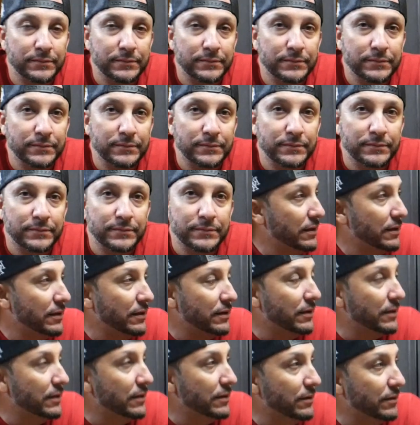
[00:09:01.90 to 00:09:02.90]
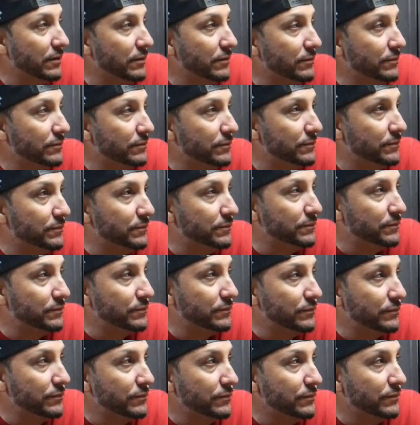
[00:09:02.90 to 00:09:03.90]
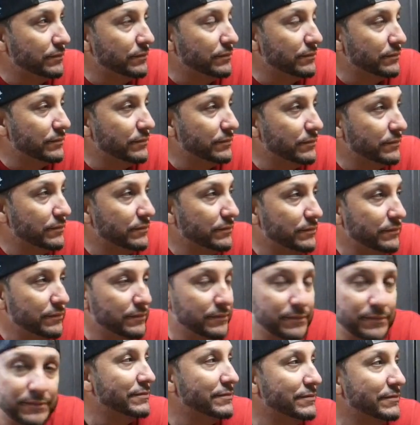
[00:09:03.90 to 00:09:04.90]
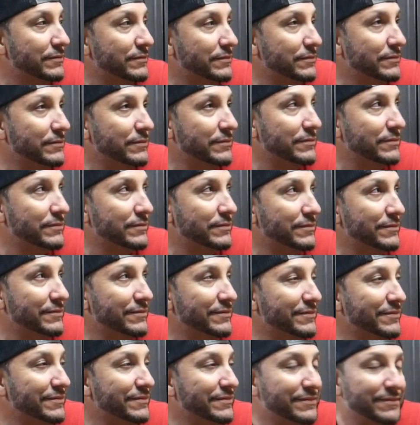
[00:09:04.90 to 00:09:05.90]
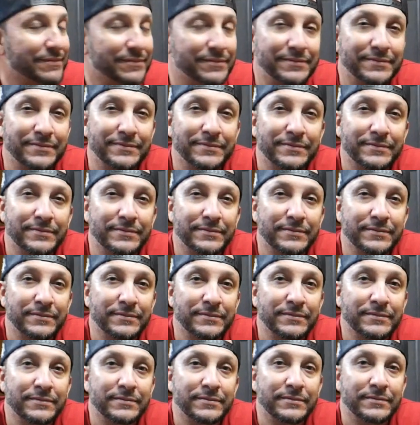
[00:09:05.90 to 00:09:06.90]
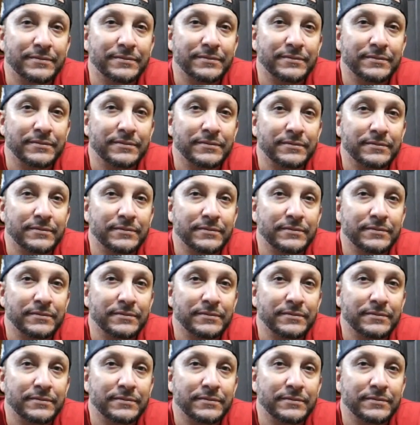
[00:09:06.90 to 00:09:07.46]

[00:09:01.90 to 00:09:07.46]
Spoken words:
The person shown says nothing.